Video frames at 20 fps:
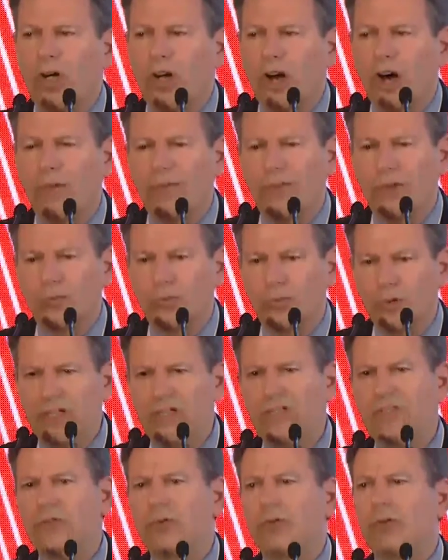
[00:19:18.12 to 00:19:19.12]
of the
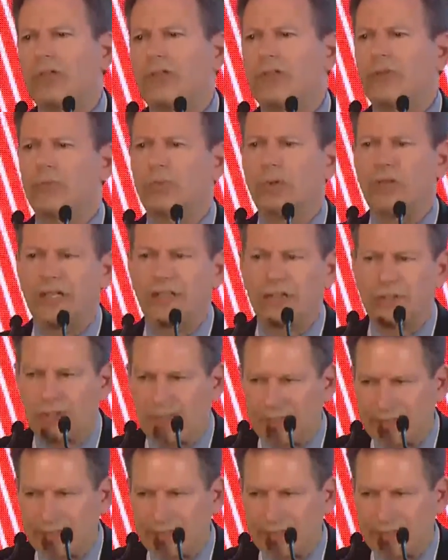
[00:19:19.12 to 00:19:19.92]
resource-rich